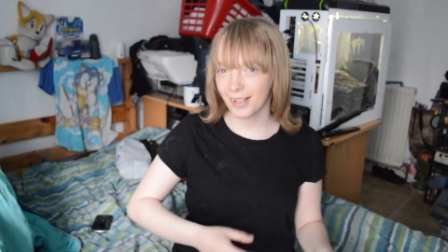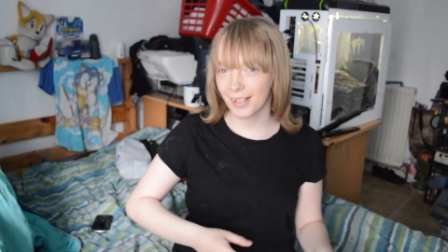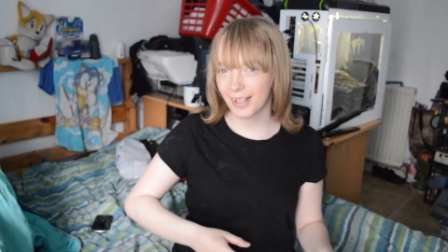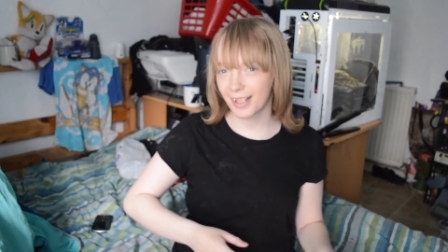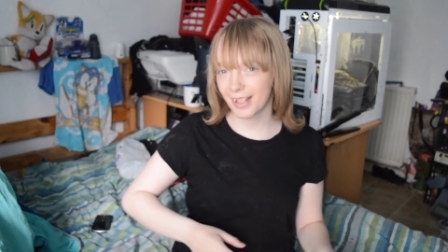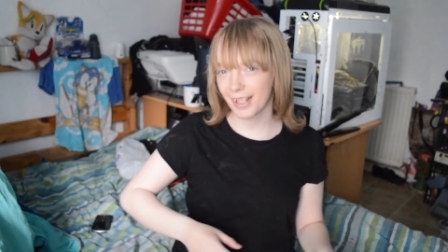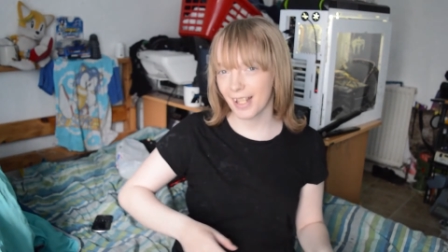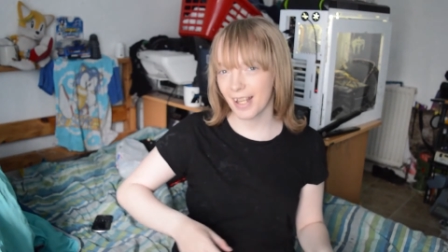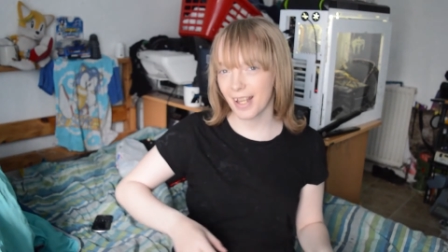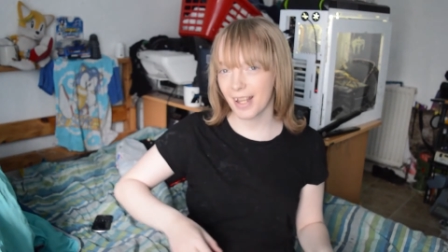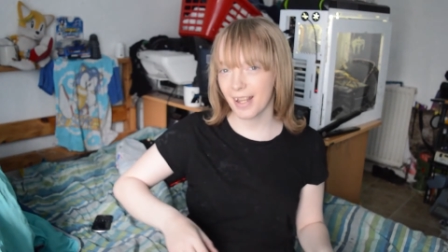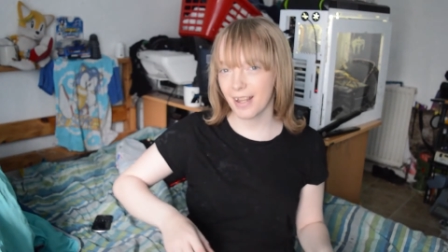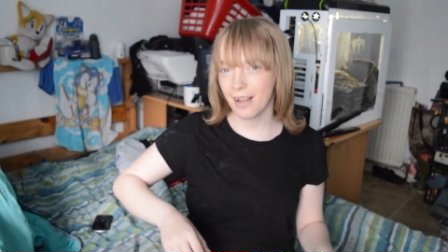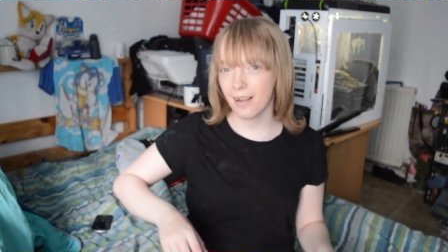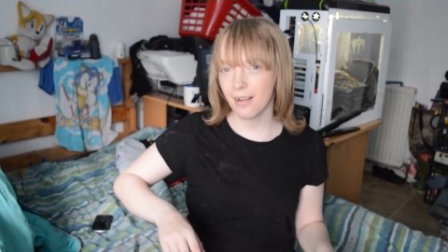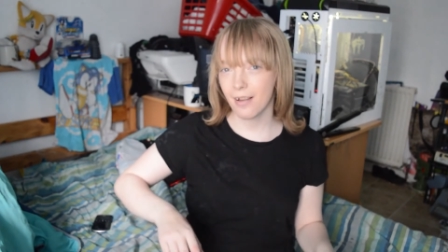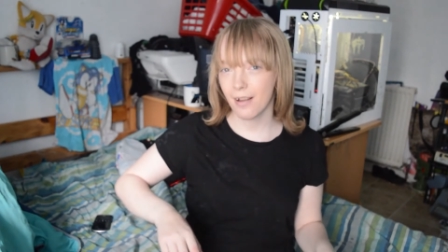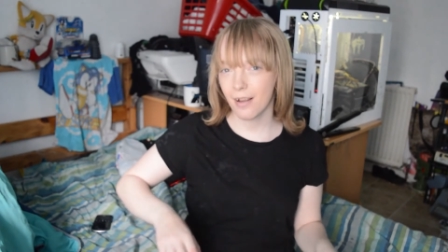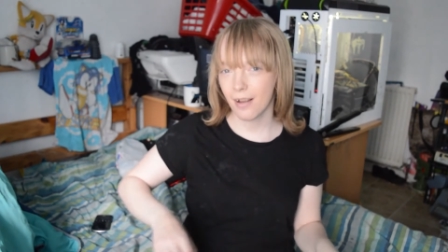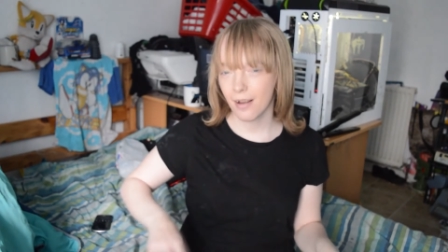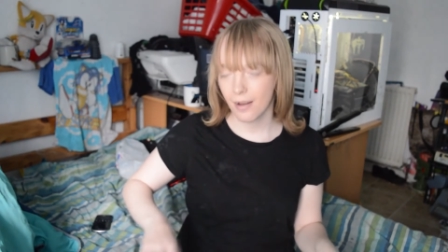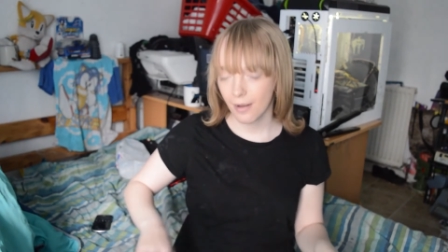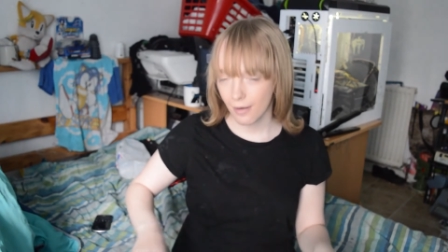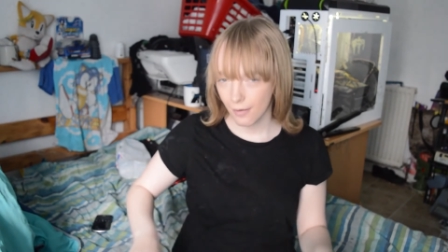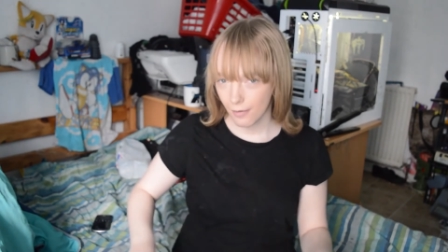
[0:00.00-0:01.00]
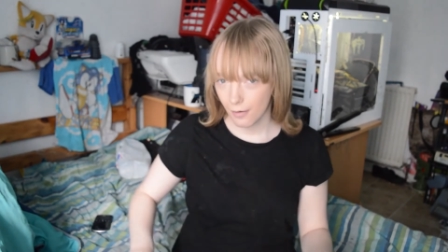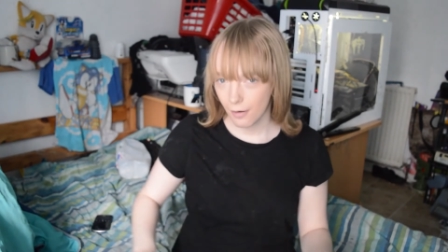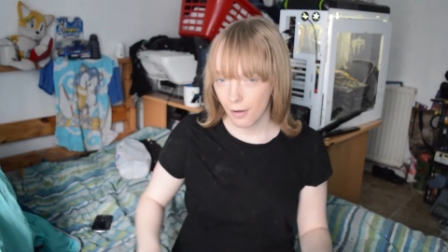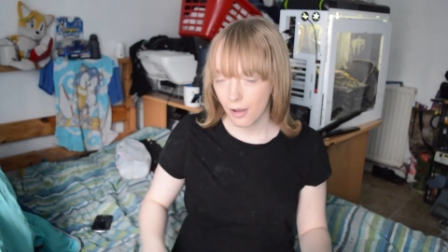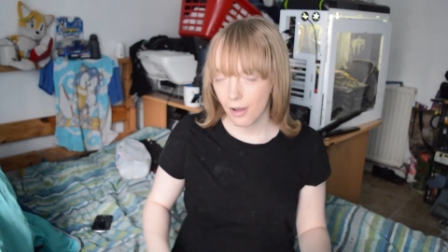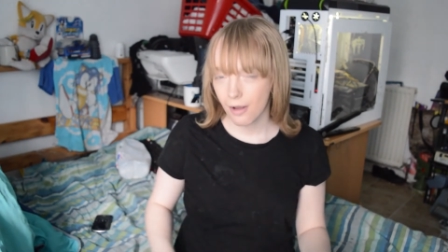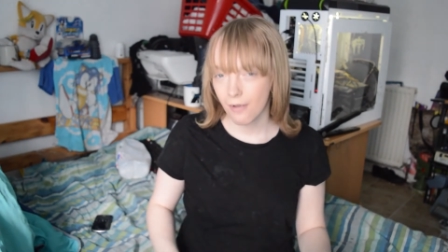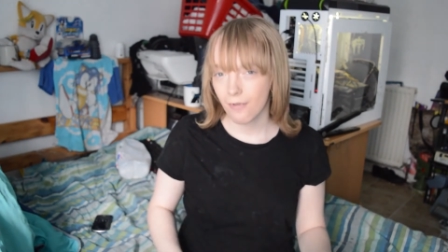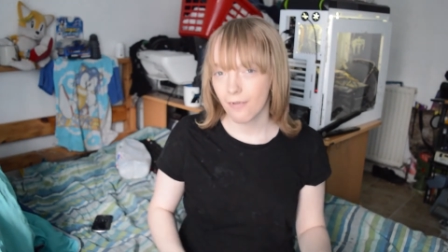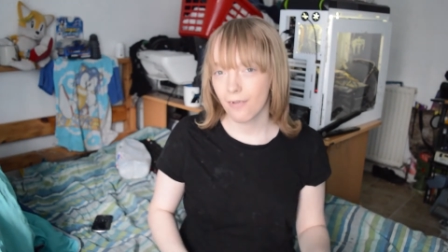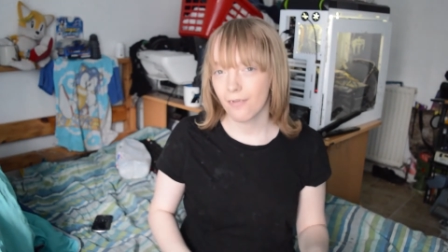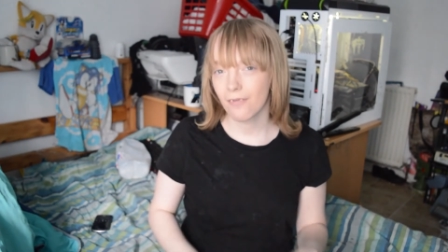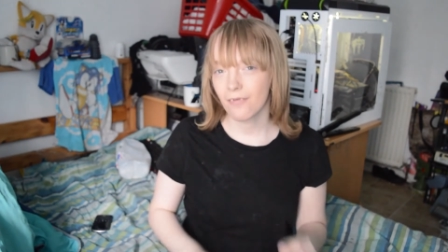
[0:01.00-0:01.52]
see,
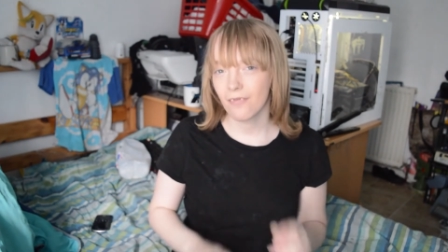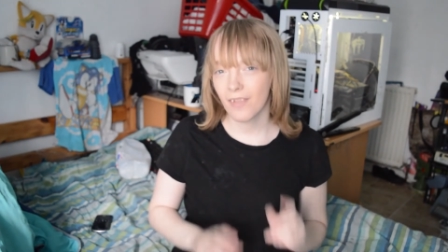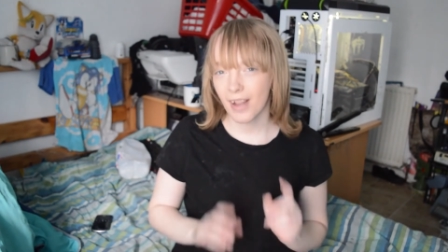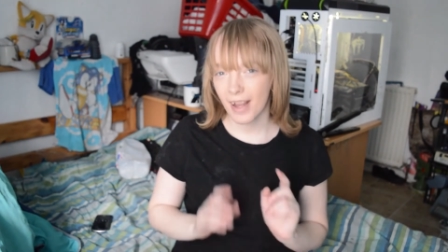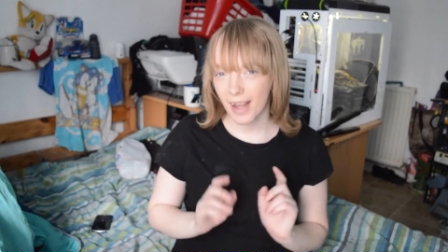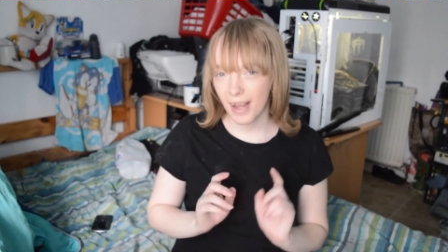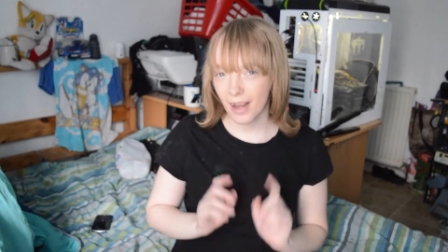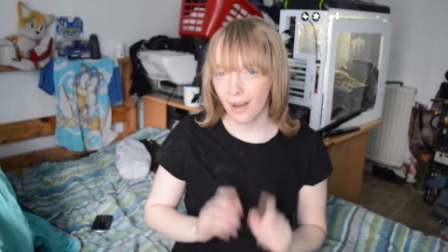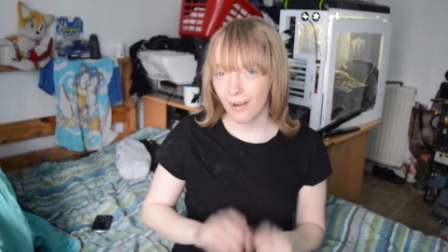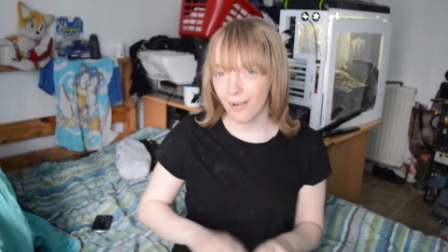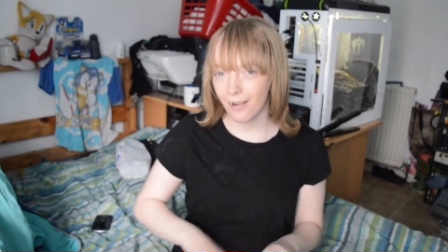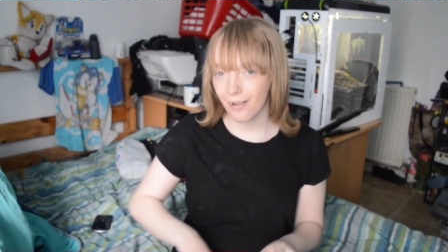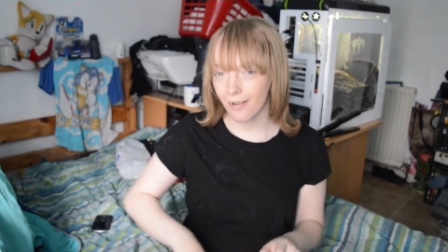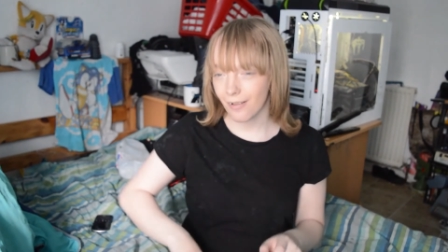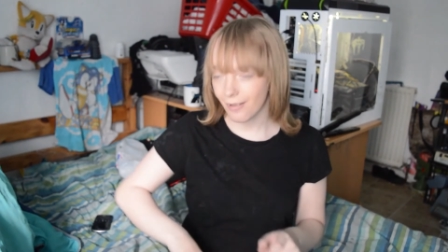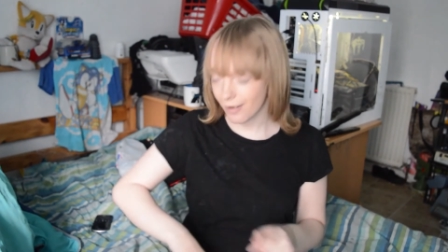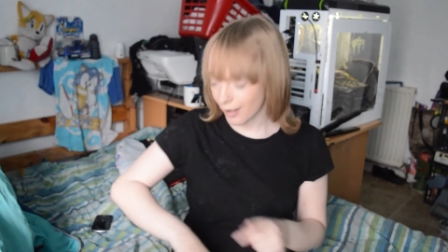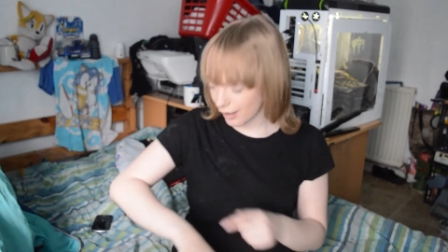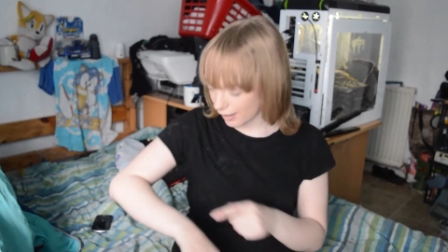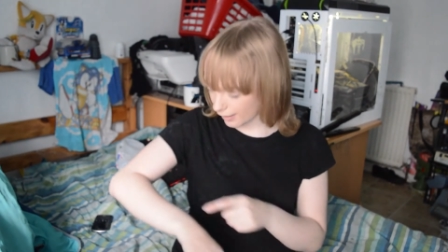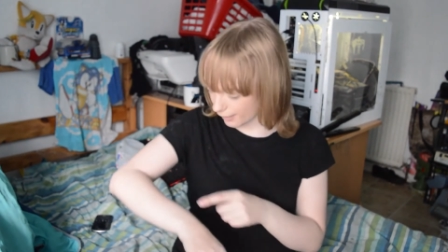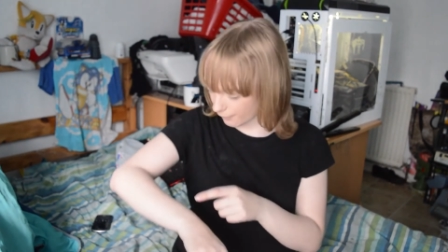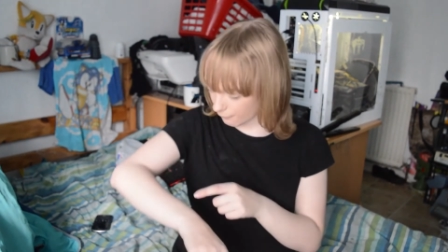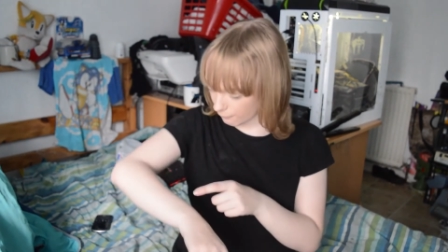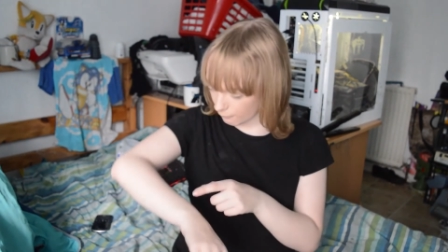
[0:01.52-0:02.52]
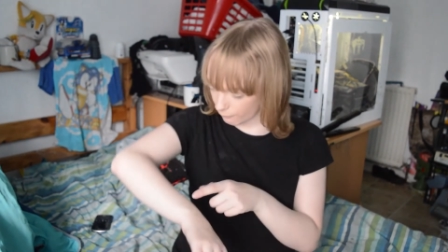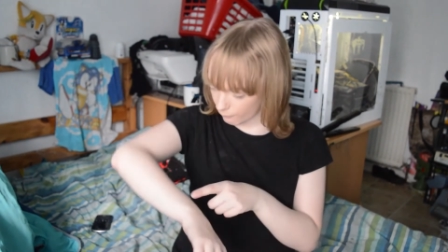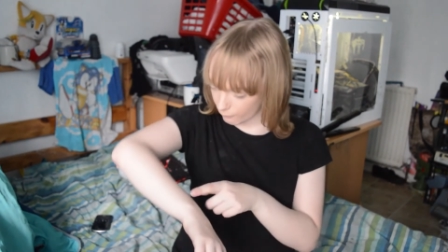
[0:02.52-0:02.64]
they are like,